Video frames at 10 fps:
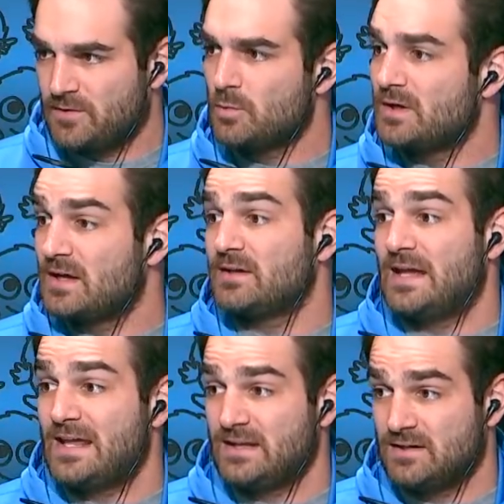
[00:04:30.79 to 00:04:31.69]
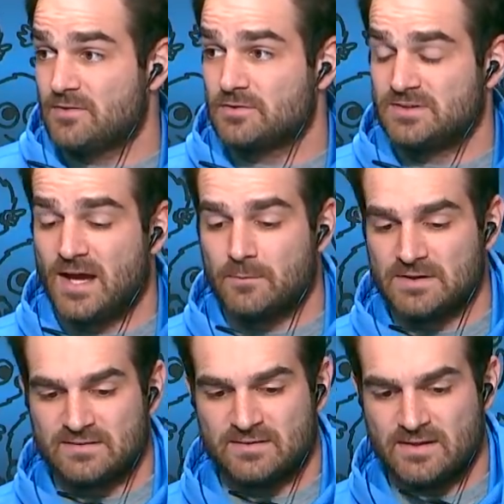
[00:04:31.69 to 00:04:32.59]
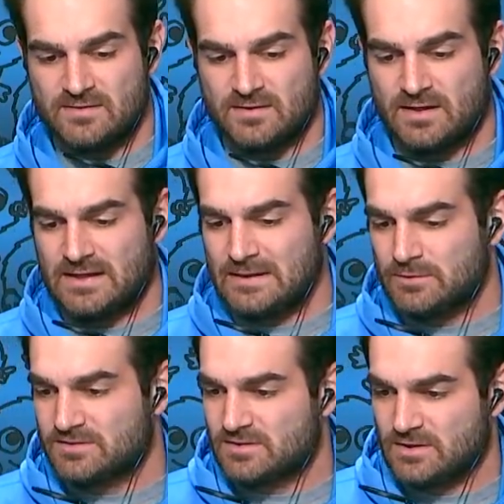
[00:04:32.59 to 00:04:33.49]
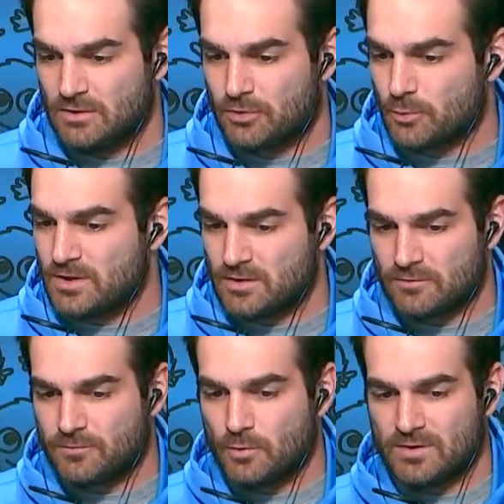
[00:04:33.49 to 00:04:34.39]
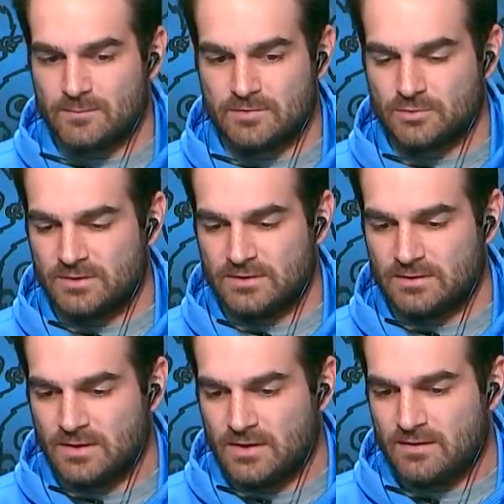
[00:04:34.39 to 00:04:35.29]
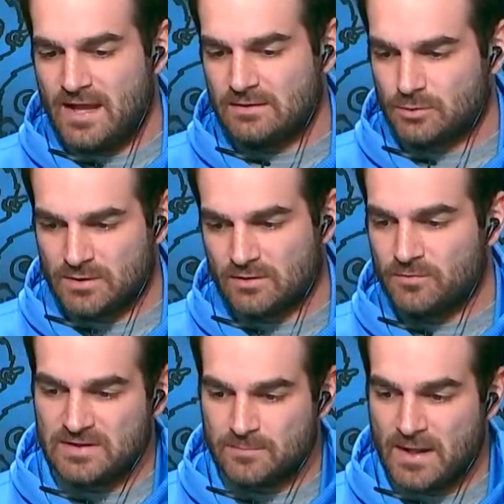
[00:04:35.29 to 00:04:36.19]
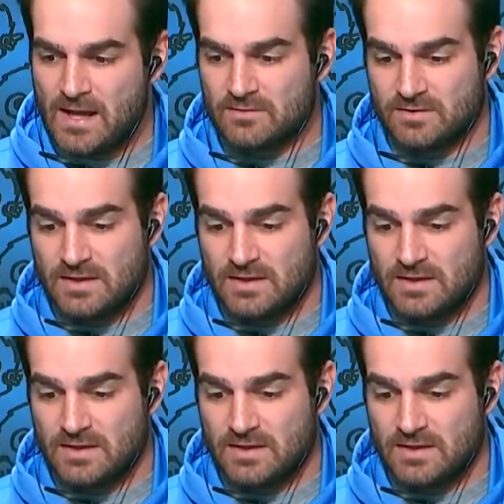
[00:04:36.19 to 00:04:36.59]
If he went out and had another dominant season and he was, you know, 340 between that and 350 pounds,